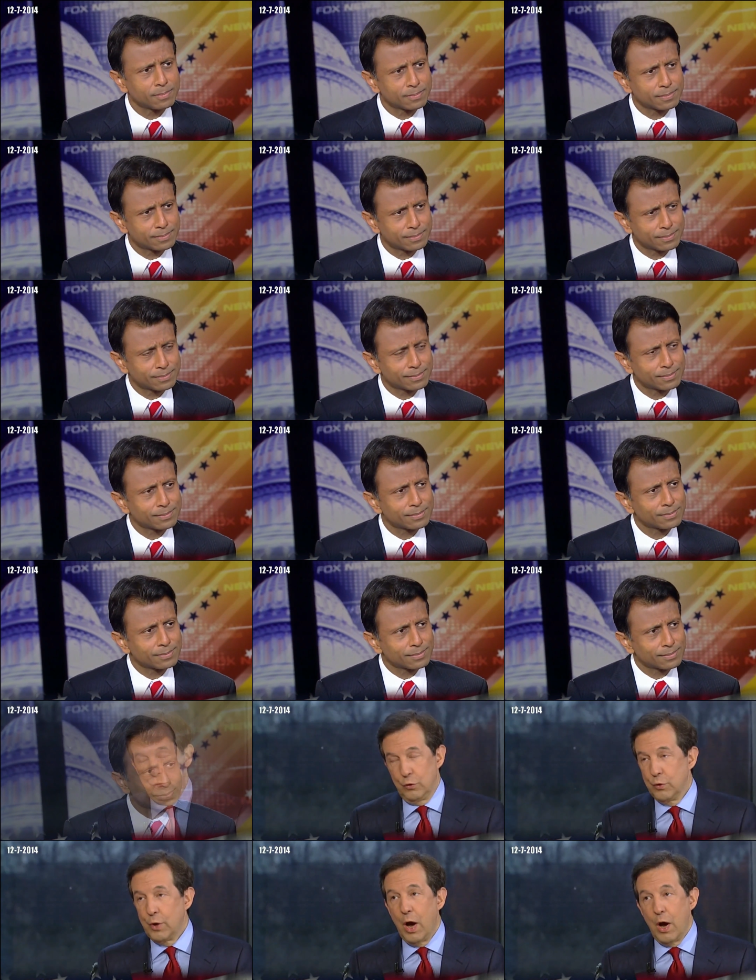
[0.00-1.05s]
All right. As
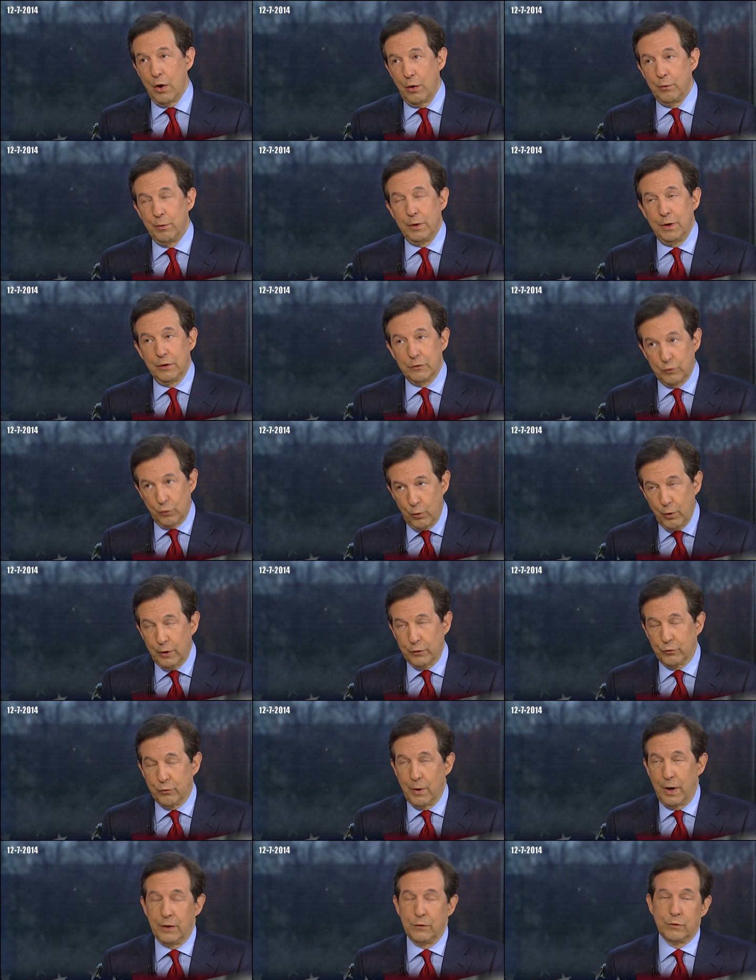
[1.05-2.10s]
you know, it's a horse
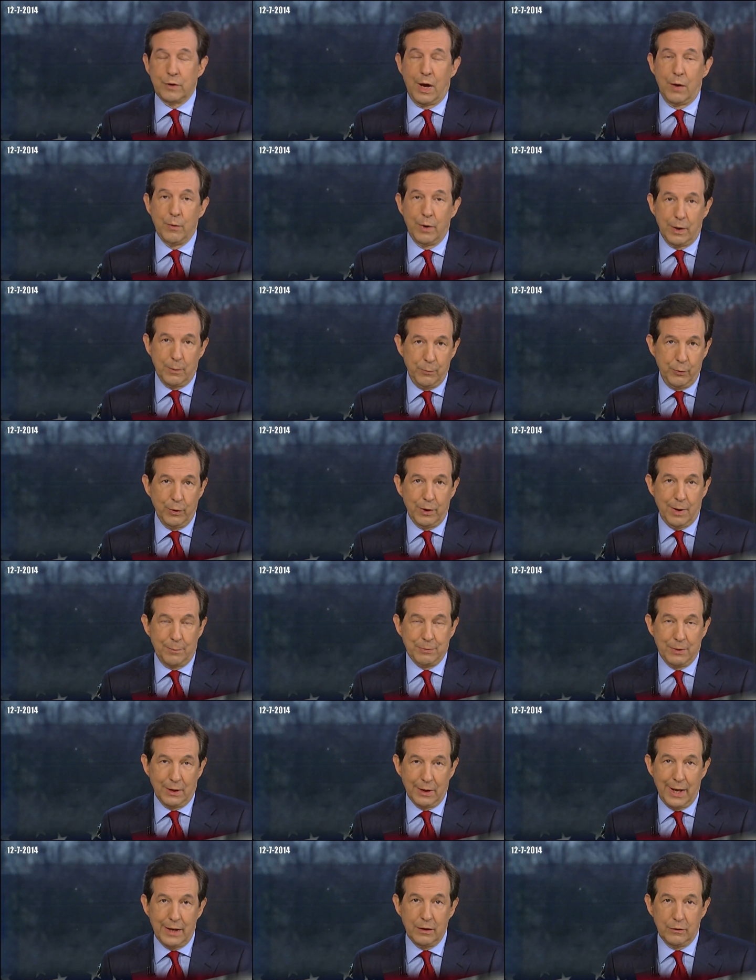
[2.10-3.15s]
race. I want to put up the
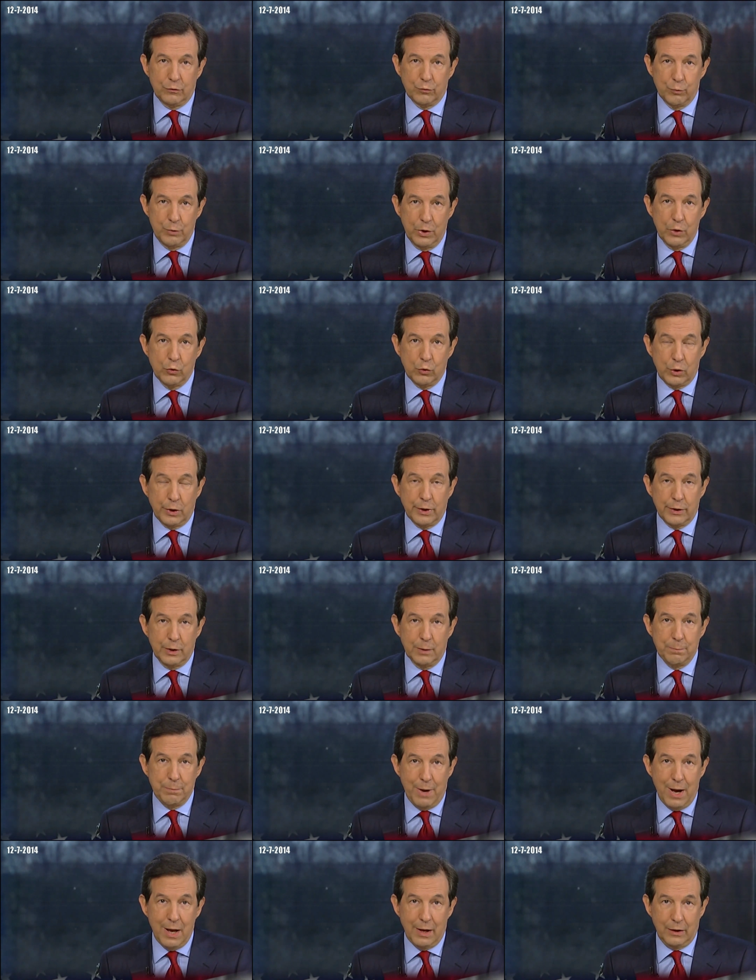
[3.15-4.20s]
latest Real Clear
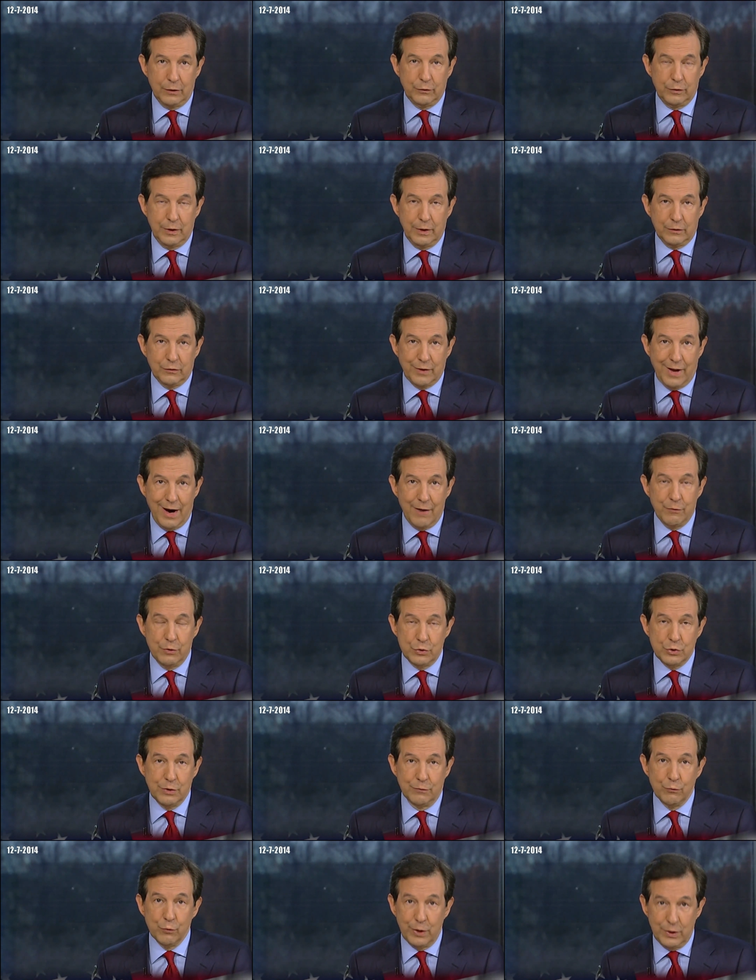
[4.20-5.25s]
Politics average
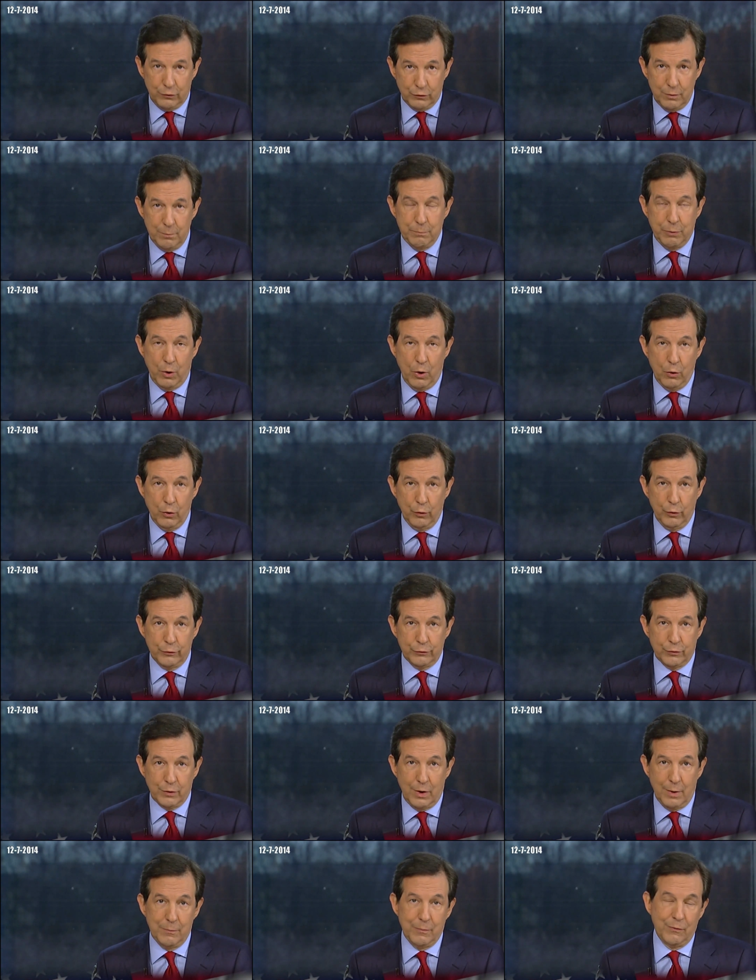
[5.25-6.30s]
of recent polls
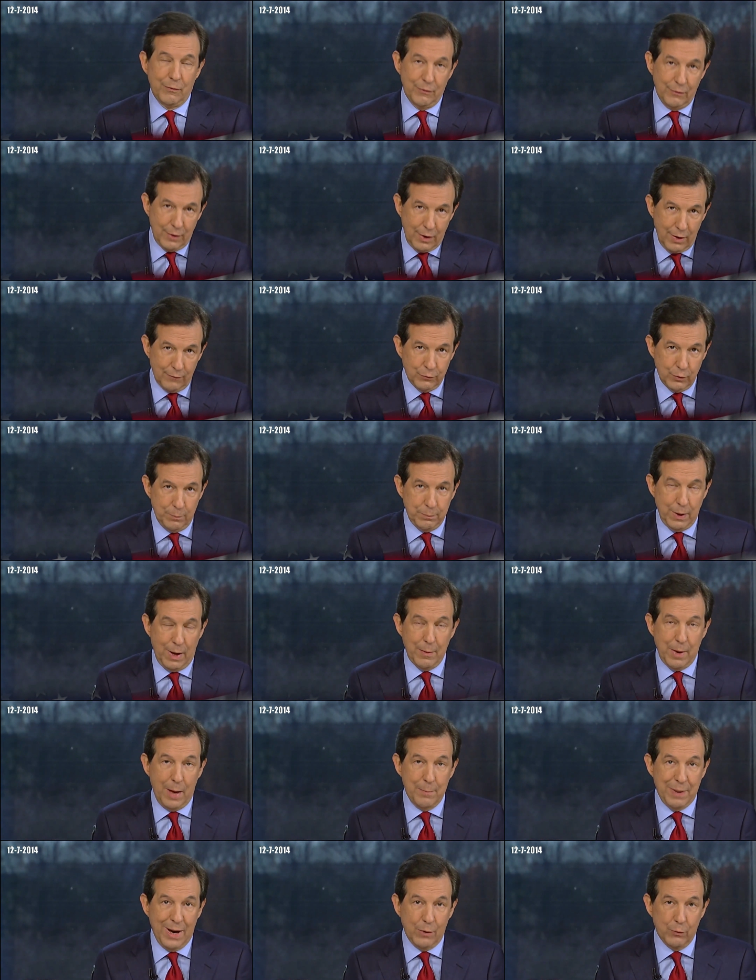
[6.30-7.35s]

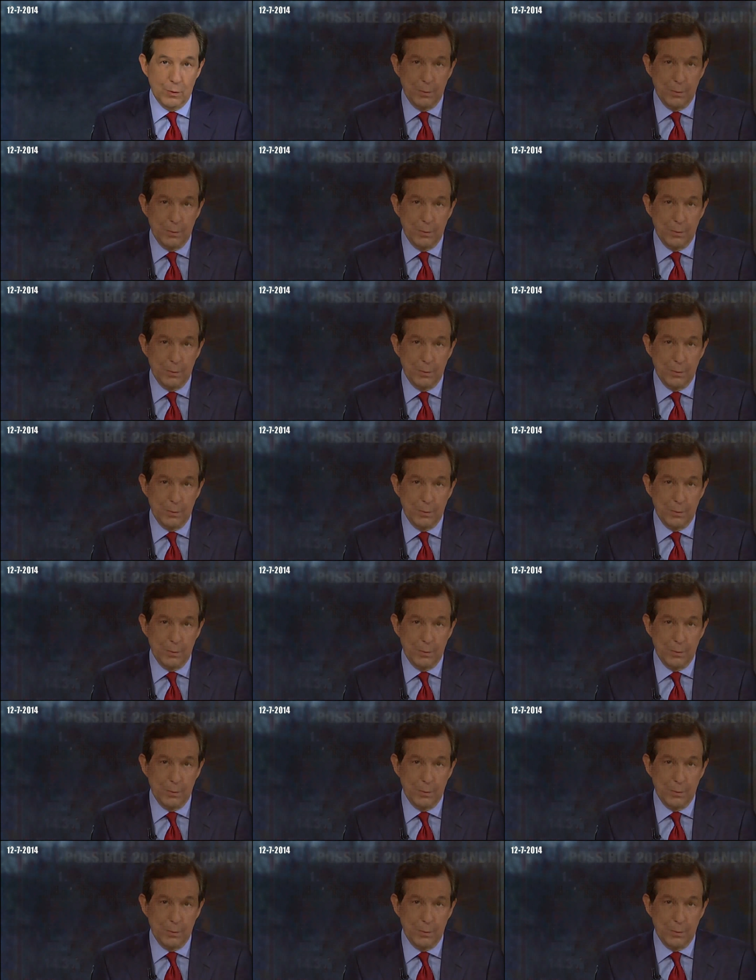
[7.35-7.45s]
about